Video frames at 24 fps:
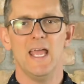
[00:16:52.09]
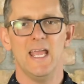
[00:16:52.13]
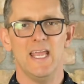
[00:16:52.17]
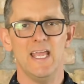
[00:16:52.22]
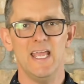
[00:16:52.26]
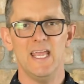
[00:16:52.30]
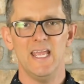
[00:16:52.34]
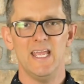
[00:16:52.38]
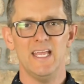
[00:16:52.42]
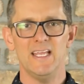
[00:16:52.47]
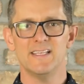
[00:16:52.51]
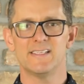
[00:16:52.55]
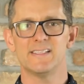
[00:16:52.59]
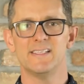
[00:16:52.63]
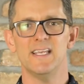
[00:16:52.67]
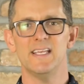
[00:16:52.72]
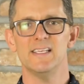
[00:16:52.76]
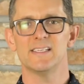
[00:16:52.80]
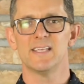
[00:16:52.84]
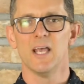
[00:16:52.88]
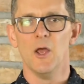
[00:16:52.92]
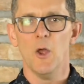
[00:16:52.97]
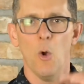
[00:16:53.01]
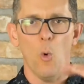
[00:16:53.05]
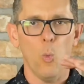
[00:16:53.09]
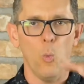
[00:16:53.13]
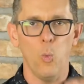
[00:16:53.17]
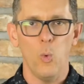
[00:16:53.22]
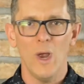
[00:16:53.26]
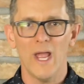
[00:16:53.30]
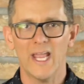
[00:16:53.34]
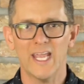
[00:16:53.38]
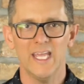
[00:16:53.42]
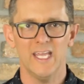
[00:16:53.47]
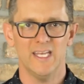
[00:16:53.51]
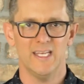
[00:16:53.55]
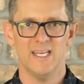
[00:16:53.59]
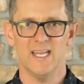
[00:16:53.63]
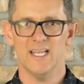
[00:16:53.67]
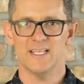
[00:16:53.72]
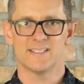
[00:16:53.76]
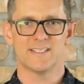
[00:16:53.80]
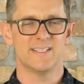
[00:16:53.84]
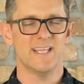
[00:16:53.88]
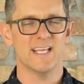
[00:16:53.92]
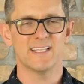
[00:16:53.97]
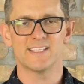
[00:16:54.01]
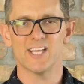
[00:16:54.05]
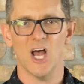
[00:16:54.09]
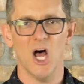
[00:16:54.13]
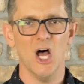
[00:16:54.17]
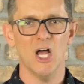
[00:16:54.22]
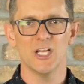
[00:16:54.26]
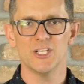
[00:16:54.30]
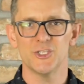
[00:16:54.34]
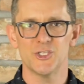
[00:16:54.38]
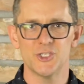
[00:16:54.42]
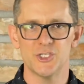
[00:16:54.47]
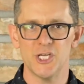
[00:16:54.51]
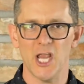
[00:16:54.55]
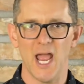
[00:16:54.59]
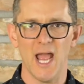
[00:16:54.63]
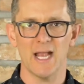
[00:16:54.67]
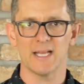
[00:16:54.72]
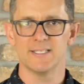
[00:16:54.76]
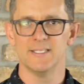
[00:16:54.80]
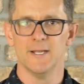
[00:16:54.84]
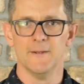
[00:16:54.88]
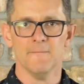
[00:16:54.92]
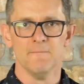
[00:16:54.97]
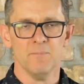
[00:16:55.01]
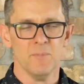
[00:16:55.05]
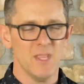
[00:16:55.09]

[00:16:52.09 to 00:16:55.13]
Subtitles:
He sees wickedness that's unchecked.